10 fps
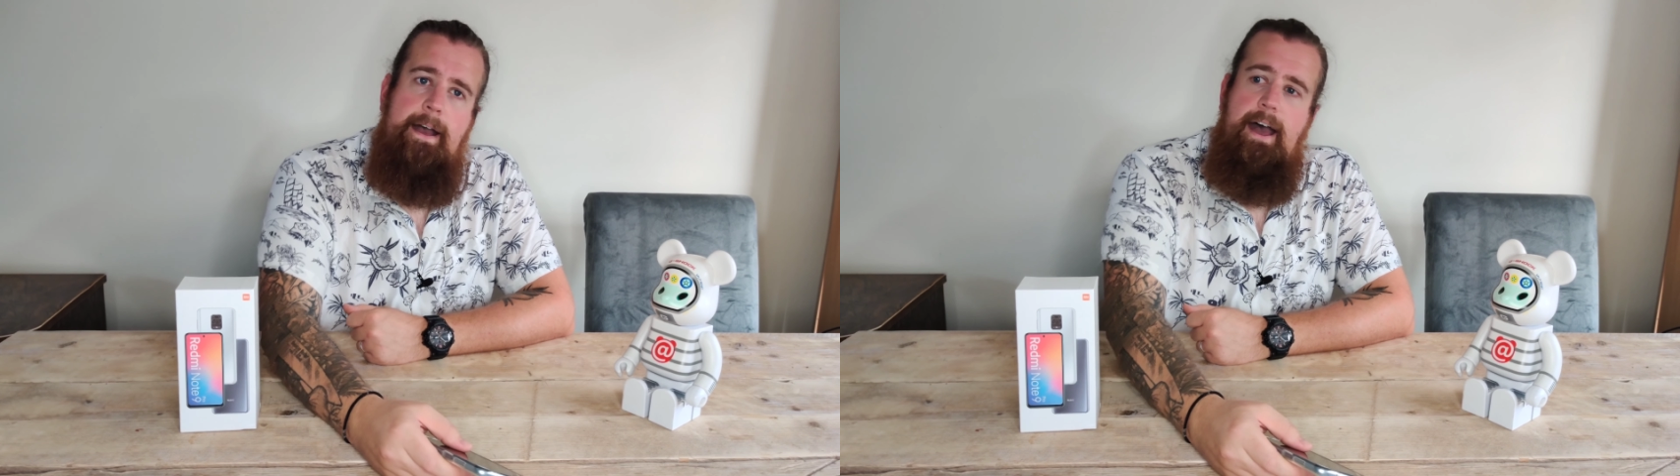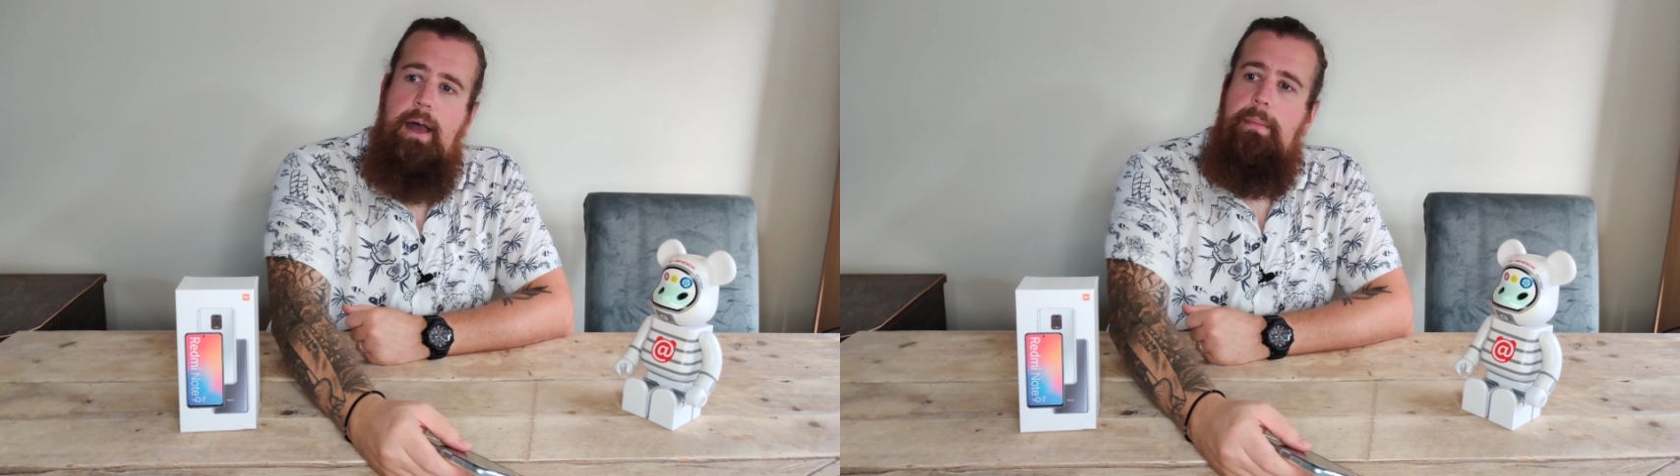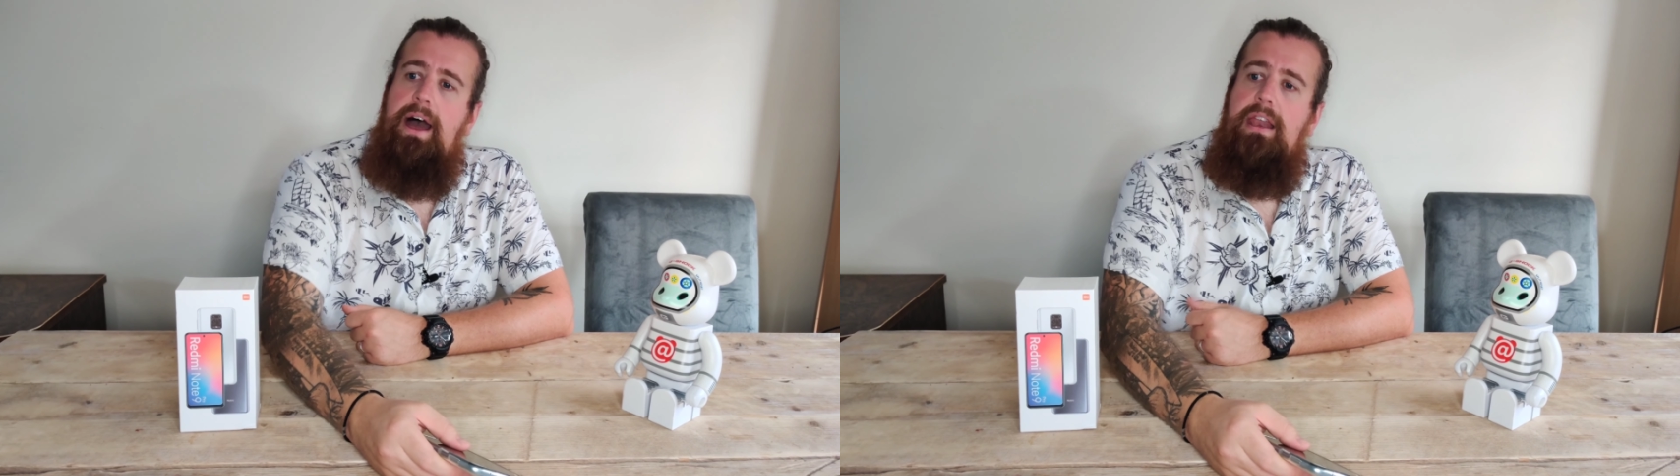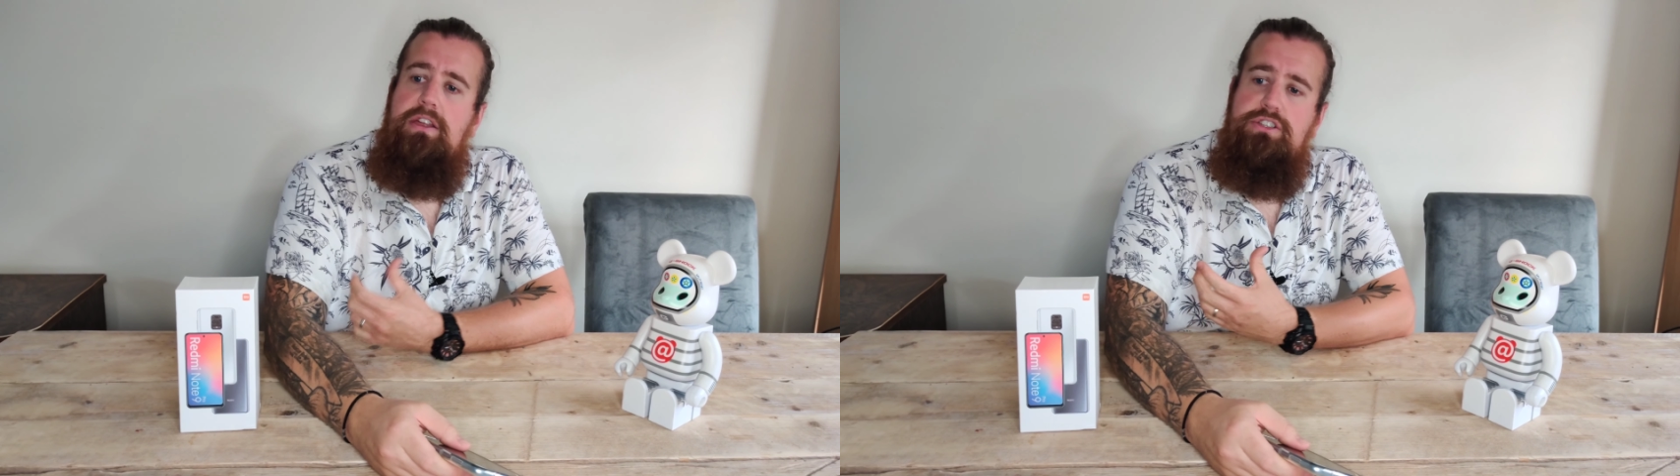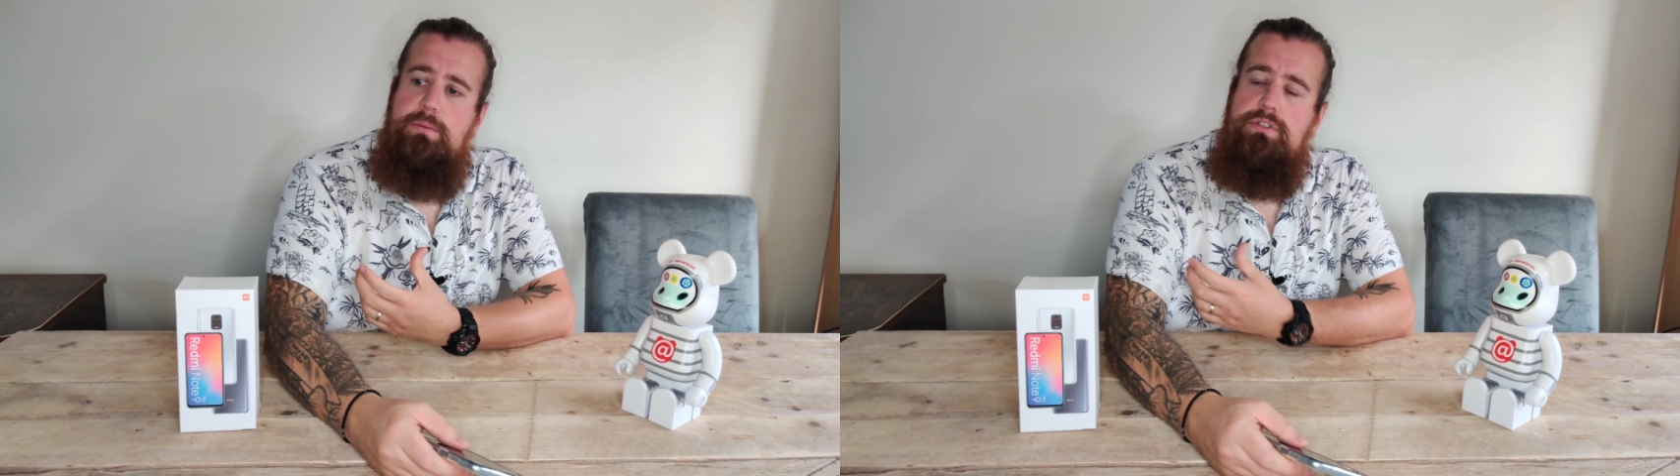And
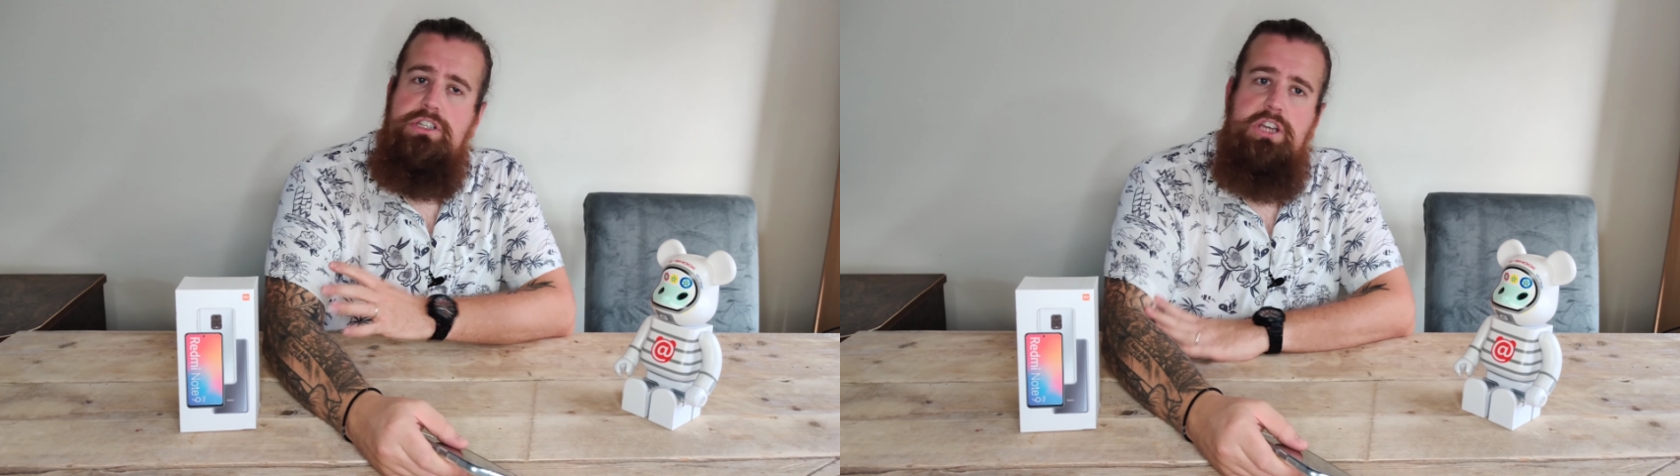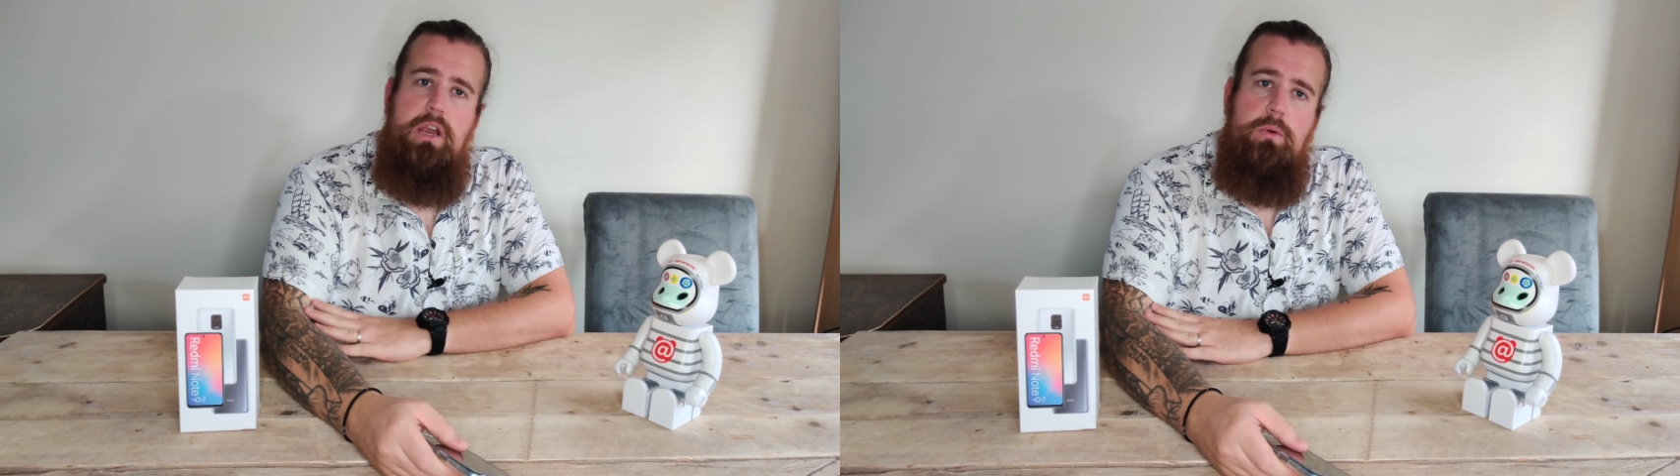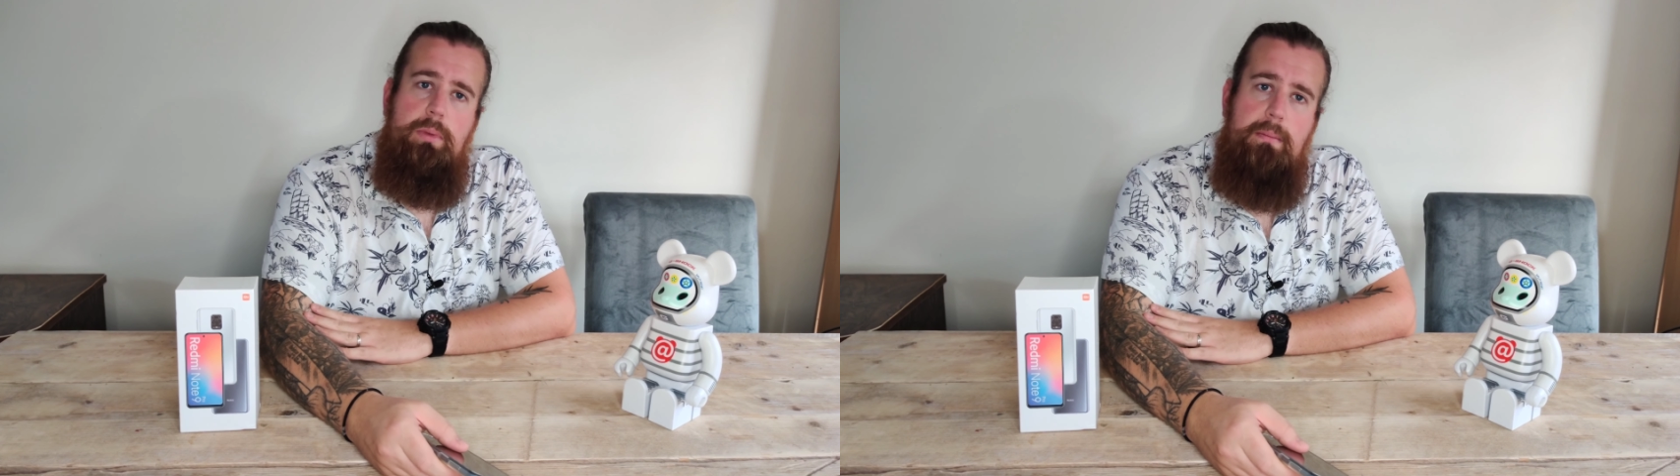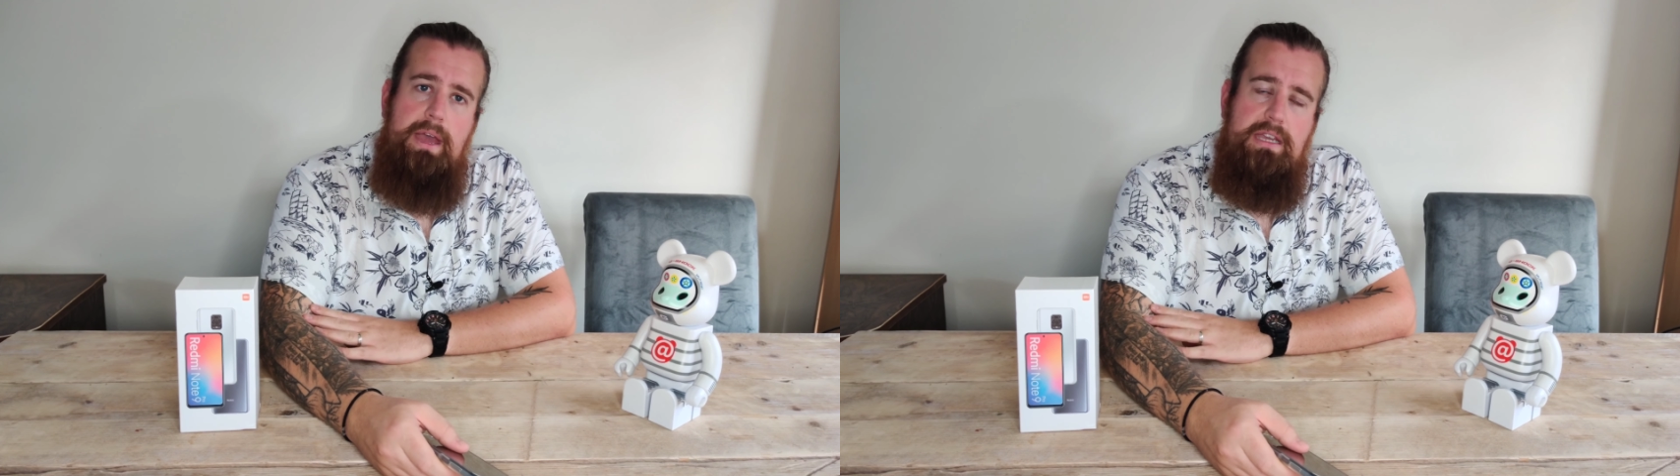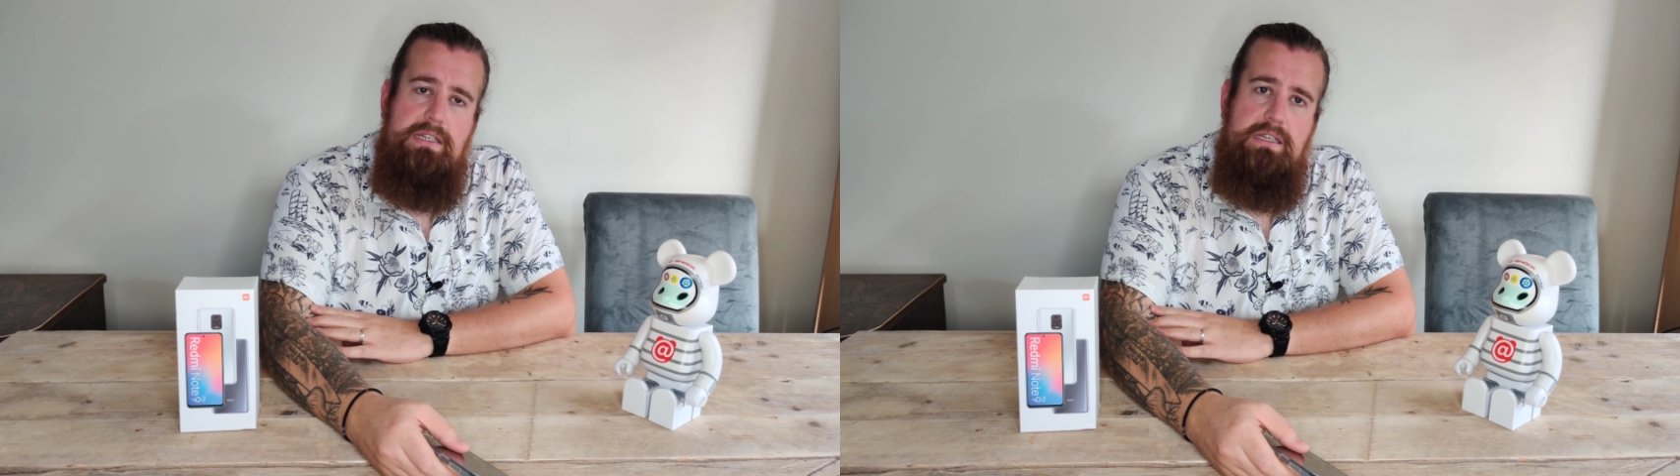a sub to the channel would be
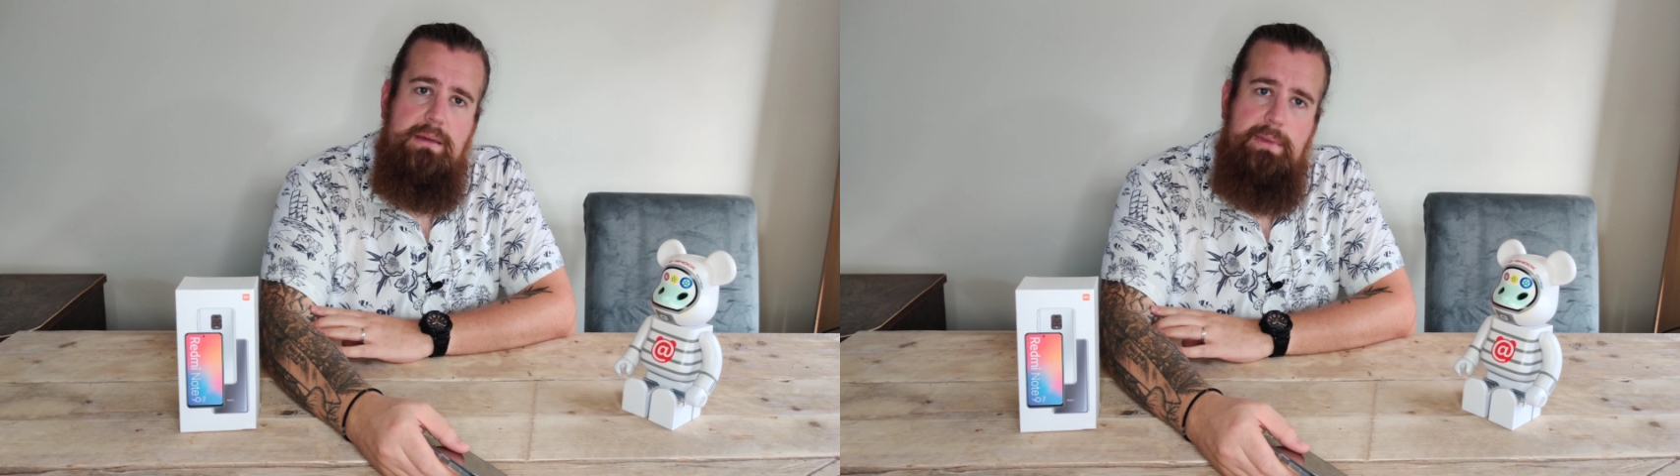amazing.